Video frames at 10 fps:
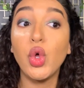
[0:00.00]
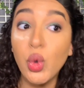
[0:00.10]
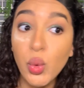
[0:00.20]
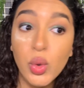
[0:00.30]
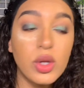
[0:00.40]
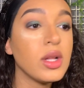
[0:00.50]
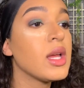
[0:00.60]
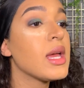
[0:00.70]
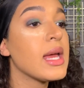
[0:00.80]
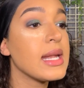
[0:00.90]
Cool.
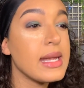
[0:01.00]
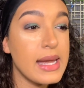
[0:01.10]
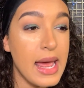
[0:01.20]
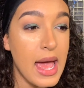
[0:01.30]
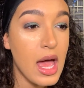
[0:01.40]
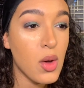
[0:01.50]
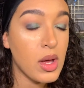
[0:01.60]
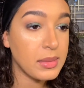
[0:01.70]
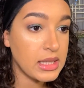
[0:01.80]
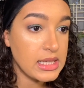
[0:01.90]
Now
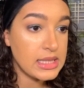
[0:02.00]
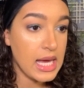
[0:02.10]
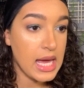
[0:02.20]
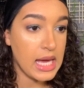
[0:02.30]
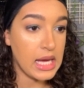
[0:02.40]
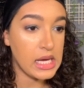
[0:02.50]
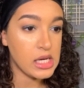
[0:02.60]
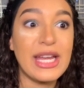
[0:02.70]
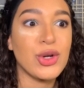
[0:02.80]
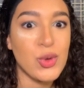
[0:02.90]
I'm gonna take
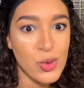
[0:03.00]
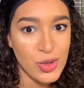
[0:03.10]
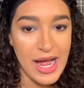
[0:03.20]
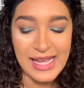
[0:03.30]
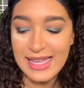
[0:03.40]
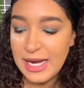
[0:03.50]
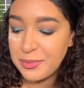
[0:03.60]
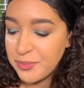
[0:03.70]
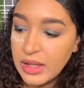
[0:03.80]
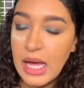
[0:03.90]
inner corner highlight.
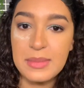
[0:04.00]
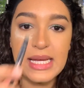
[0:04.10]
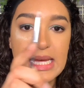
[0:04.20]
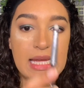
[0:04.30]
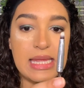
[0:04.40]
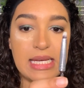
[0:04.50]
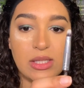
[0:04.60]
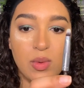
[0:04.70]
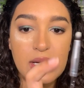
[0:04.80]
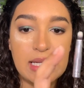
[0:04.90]
I'm taking
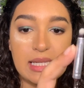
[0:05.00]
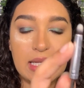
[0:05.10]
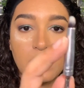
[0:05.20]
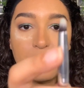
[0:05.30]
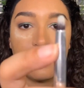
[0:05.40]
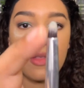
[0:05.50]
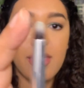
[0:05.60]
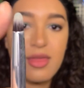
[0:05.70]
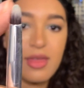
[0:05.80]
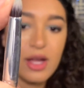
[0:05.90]
this one, it's a little bit of a
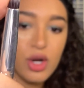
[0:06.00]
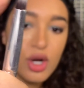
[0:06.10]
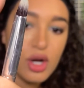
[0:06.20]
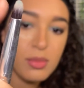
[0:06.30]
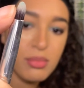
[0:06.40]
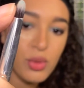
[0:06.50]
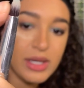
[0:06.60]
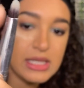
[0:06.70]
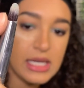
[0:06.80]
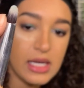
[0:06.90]
thicker
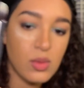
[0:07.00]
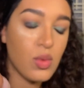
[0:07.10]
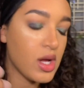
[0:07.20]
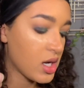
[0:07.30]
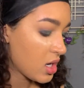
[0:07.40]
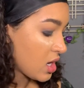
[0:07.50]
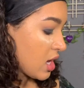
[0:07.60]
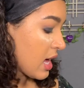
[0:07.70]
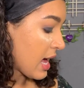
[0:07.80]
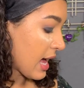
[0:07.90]
pointy one,
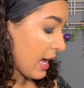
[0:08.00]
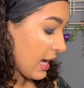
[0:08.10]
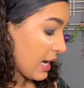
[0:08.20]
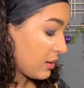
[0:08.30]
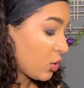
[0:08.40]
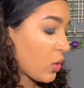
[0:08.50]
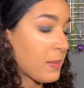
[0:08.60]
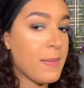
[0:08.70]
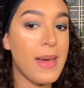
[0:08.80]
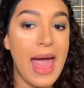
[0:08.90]
and
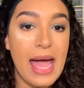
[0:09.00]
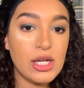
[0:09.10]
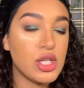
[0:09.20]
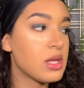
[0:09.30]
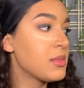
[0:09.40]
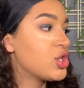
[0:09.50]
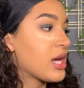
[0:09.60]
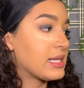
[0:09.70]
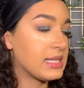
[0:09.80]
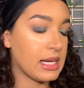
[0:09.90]
going back to the
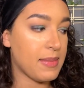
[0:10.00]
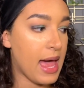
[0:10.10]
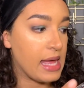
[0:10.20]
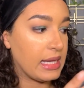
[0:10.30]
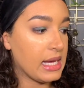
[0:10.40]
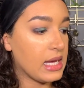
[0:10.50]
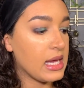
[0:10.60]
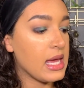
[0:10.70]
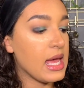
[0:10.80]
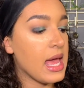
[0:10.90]
Majestic
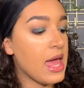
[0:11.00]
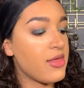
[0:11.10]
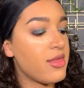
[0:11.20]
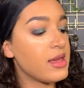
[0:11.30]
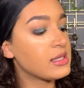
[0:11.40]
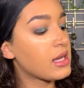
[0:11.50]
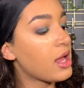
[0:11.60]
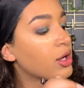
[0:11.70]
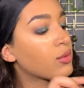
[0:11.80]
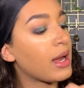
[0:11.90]
palette and this
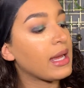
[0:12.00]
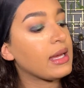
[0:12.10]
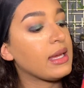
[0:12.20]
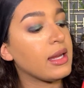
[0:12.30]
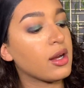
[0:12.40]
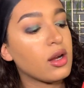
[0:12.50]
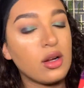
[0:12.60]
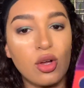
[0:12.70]
color right here